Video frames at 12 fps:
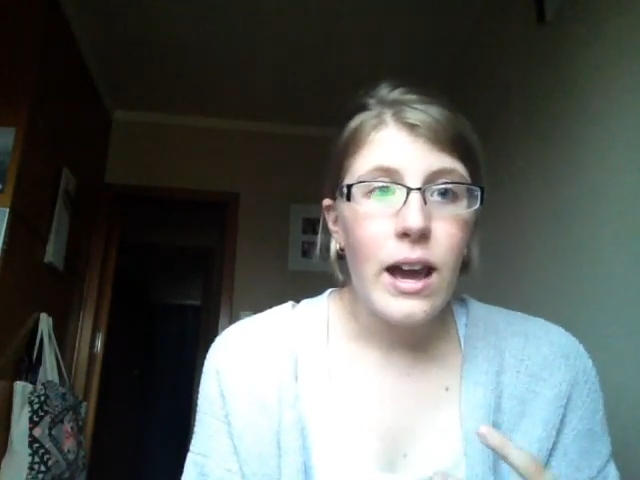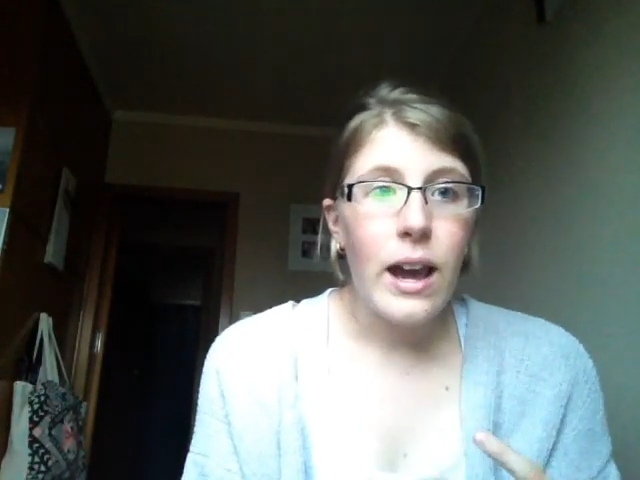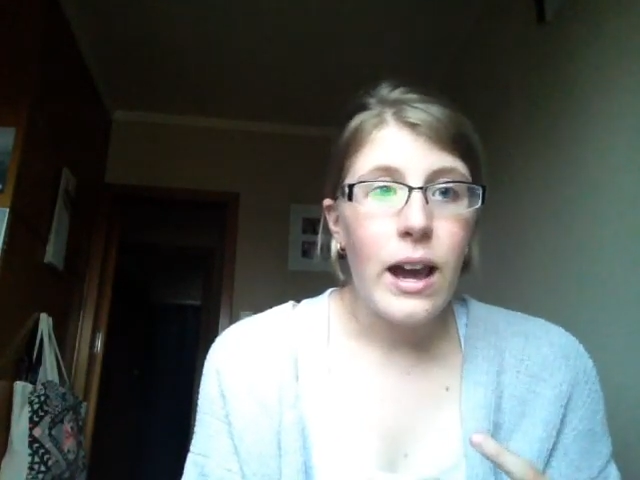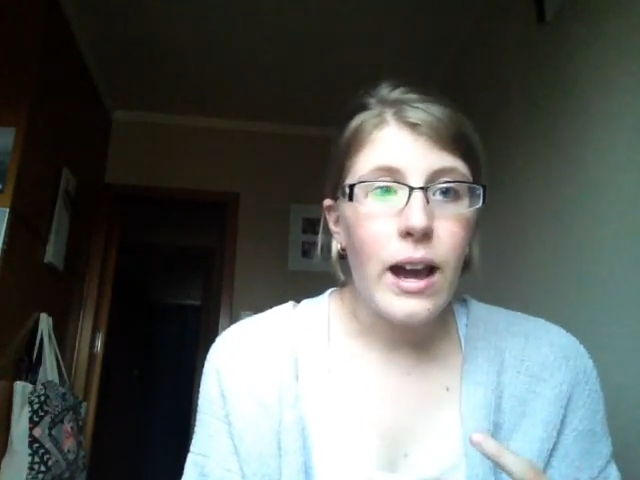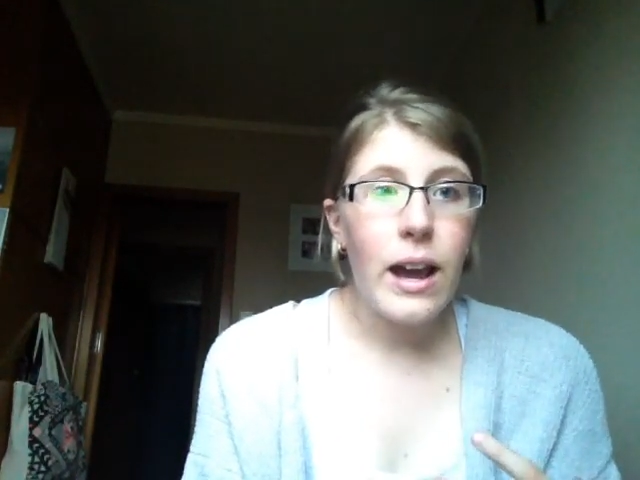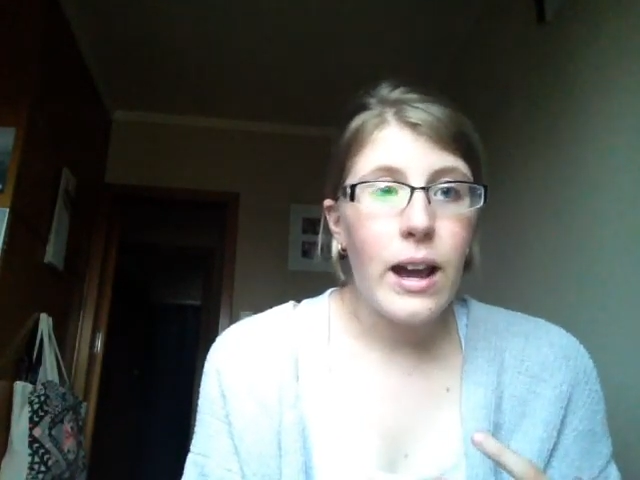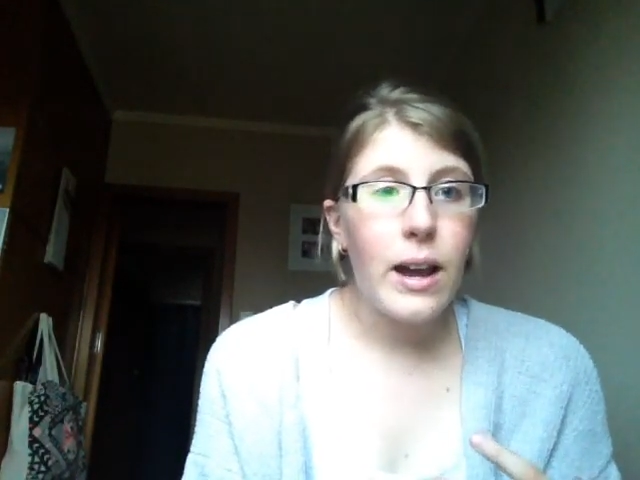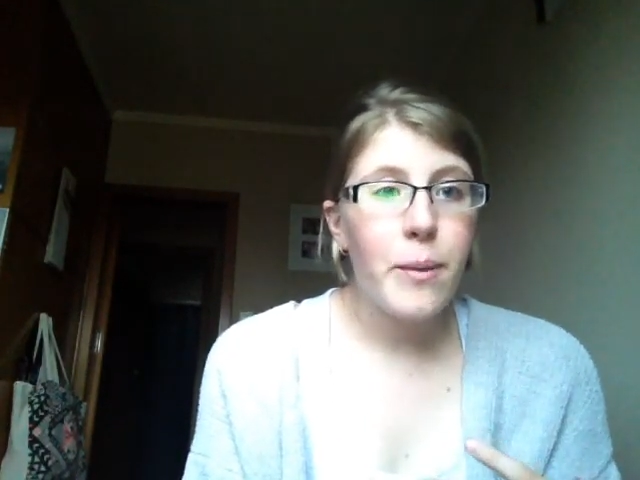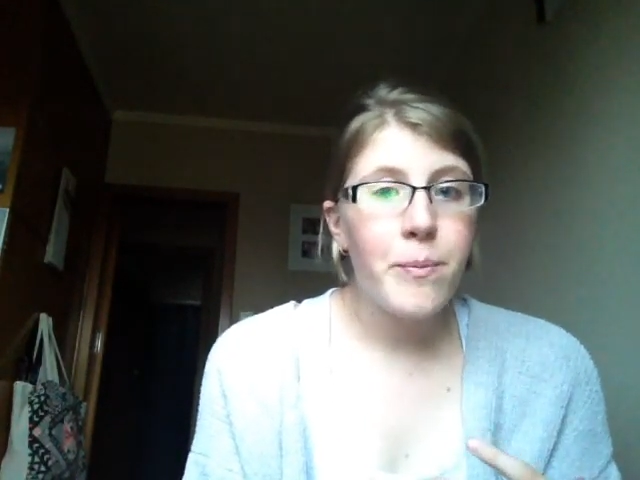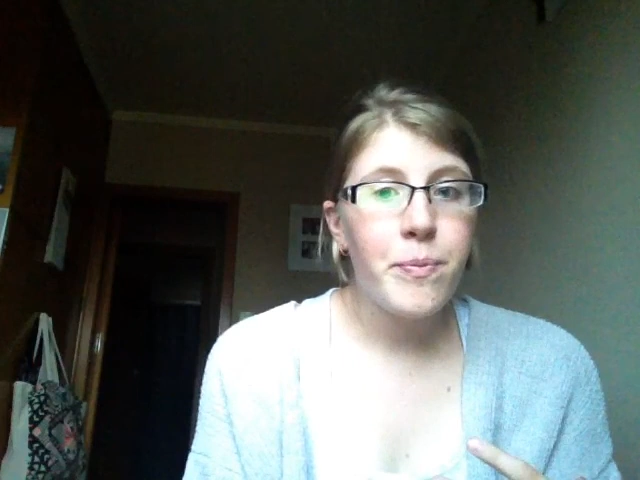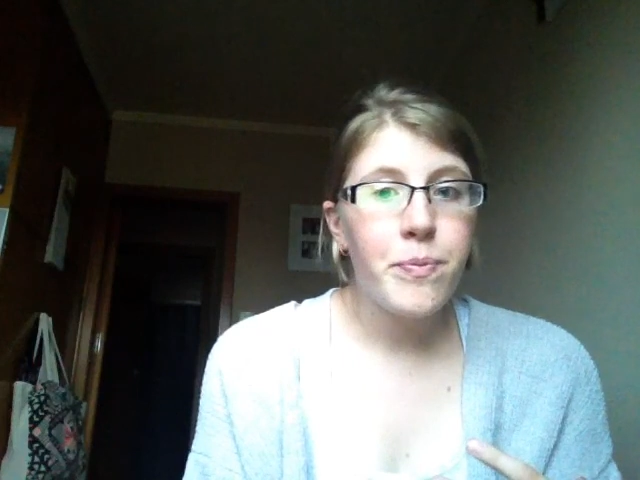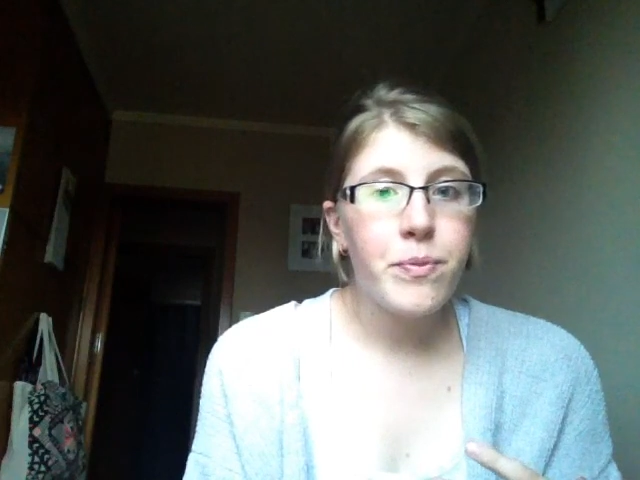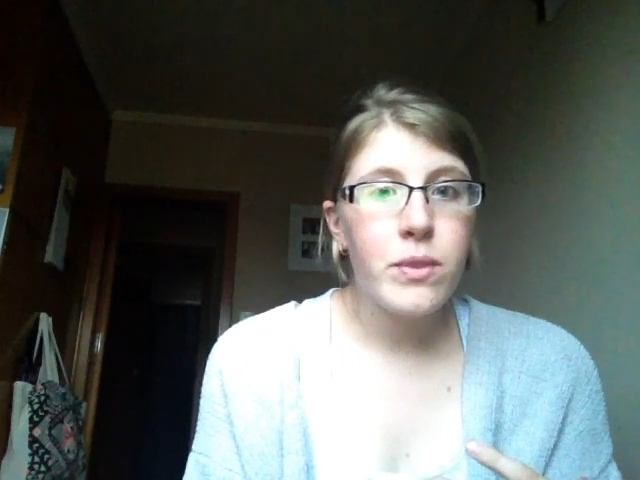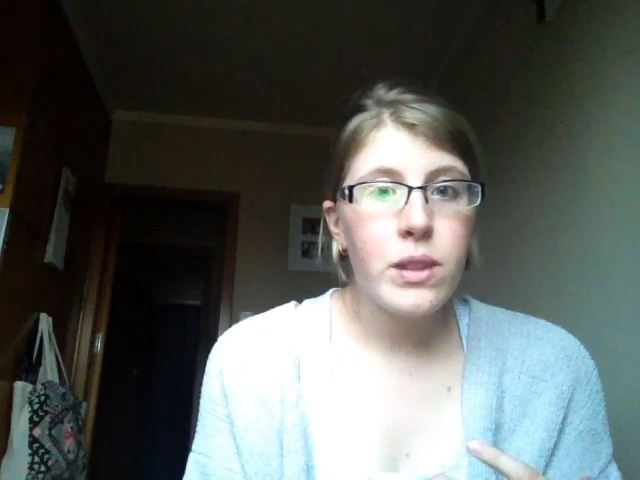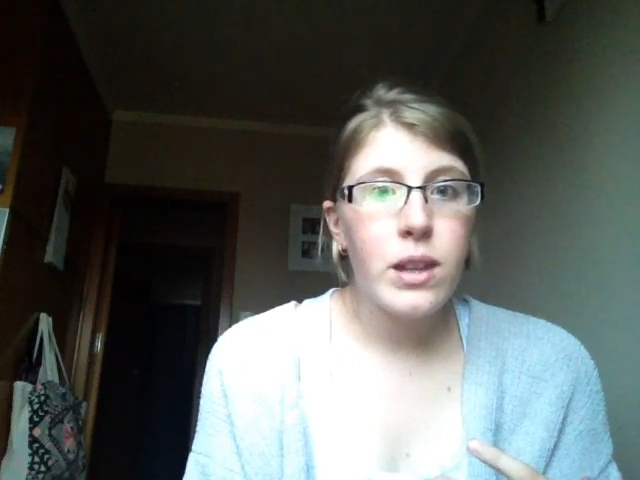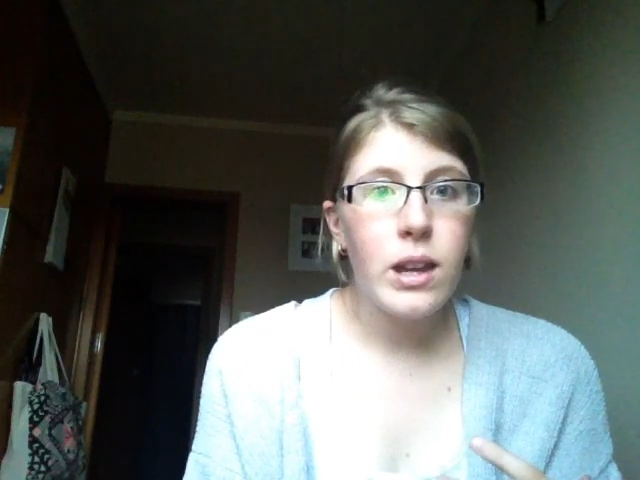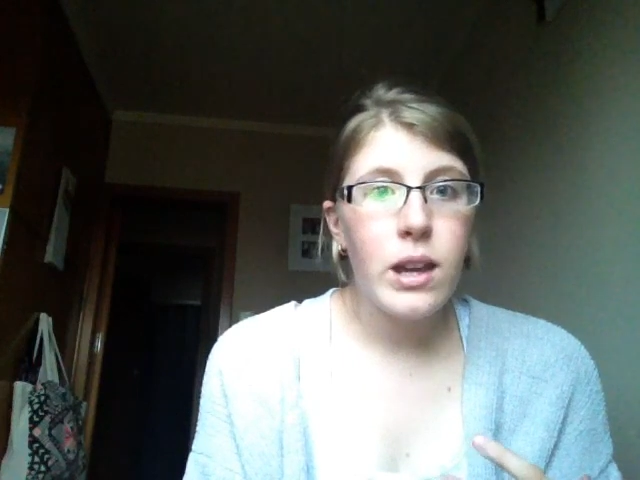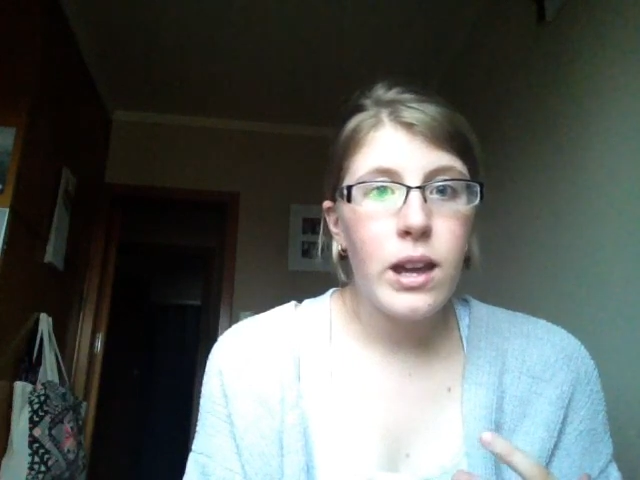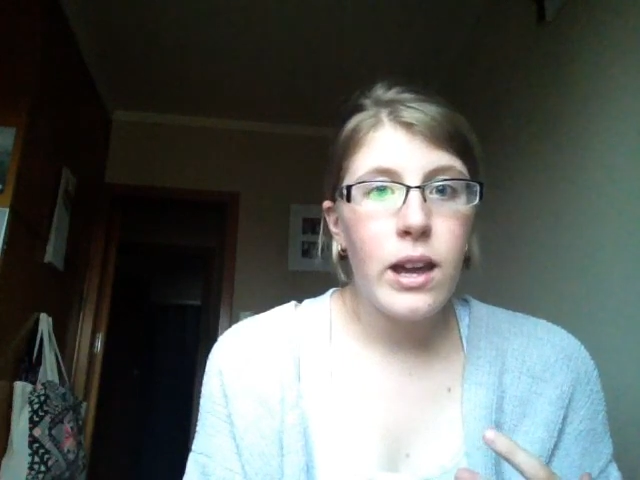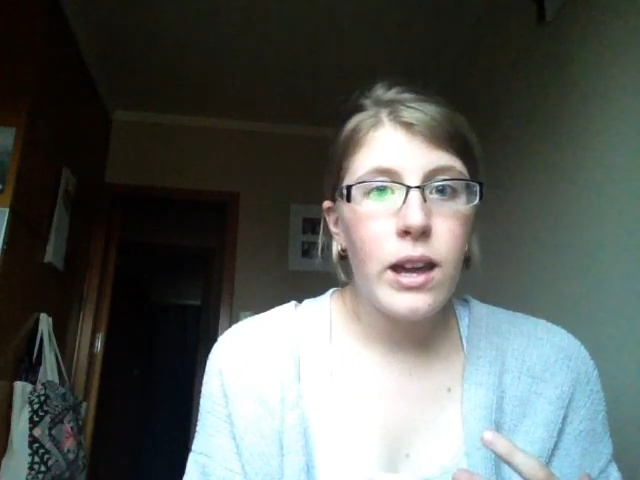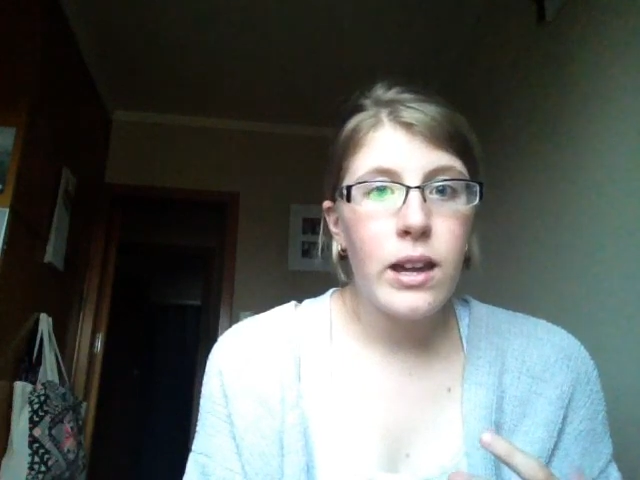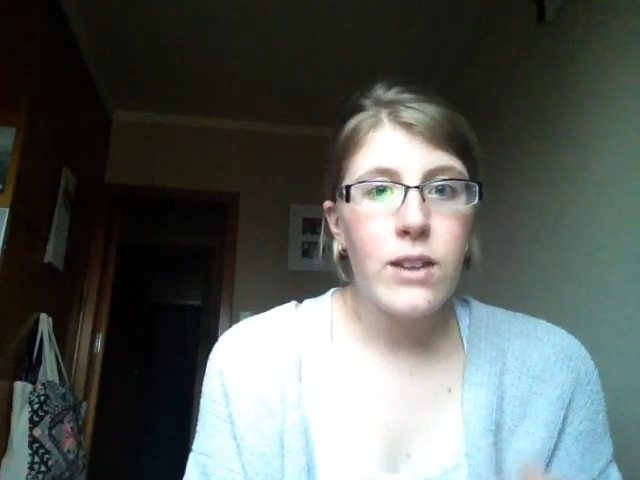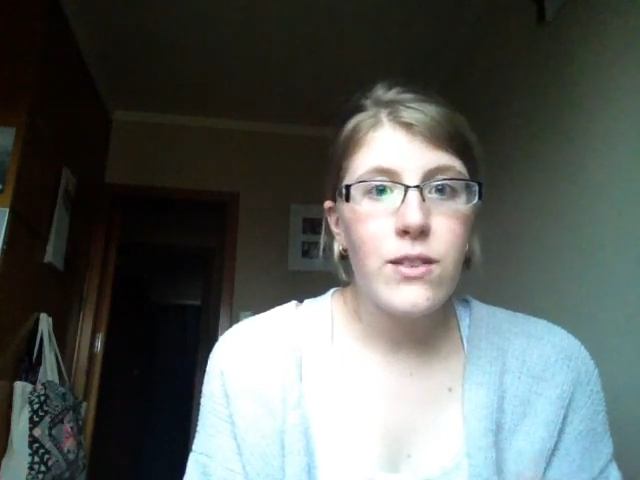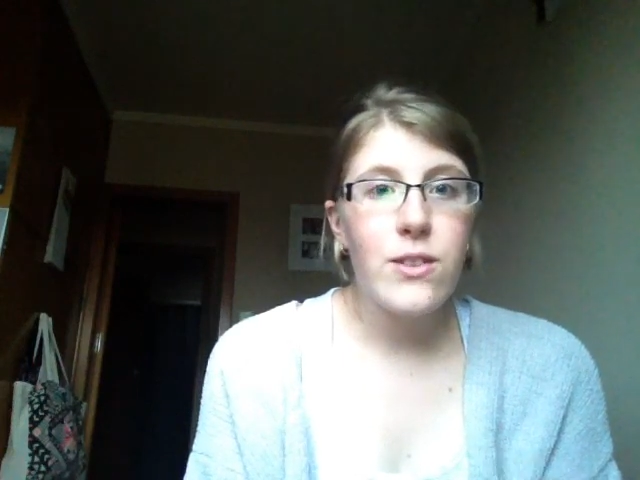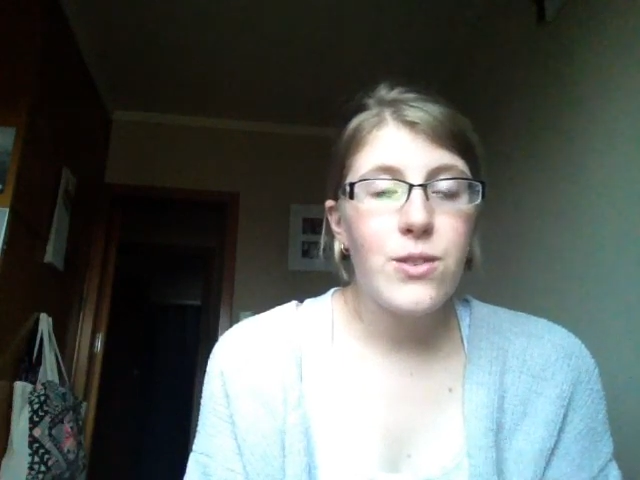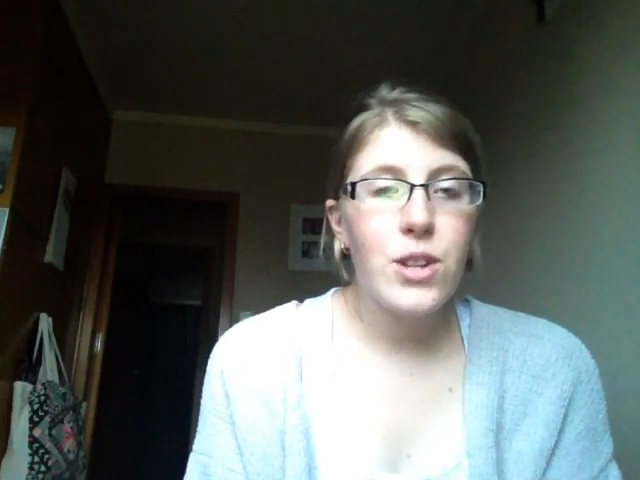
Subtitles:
and give this